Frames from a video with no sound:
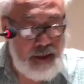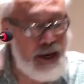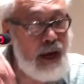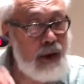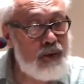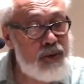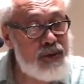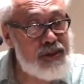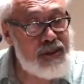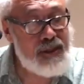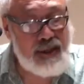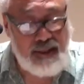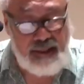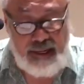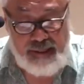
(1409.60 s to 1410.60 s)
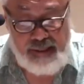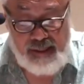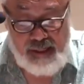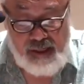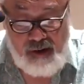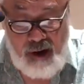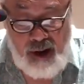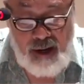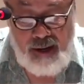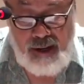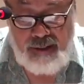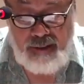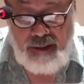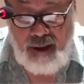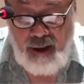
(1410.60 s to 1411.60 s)
doubts that
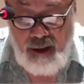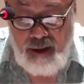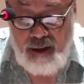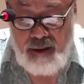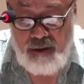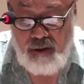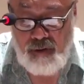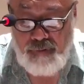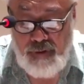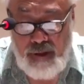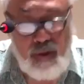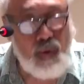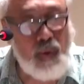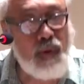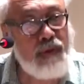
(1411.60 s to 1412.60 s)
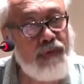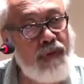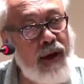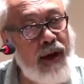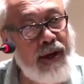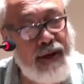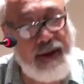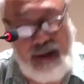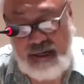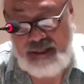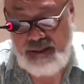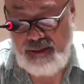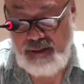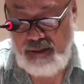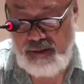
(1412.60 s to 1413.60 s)
struck at the heart of a unified
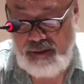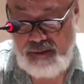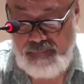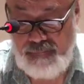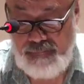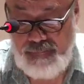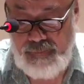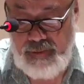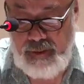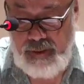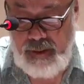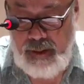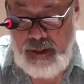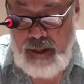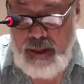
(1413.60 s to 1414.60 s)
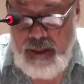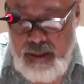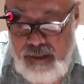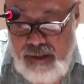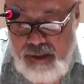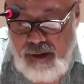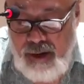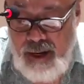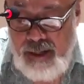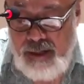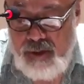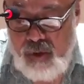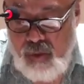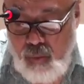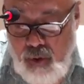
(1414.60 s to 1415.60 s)
nationalism.
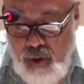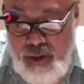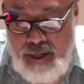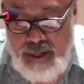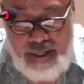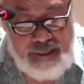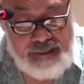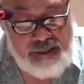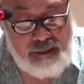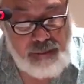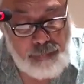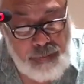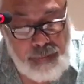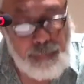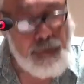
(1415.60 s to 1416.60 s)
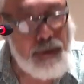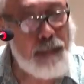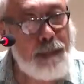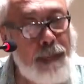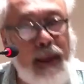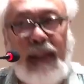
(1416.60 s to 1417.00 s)
Israel's war against the people of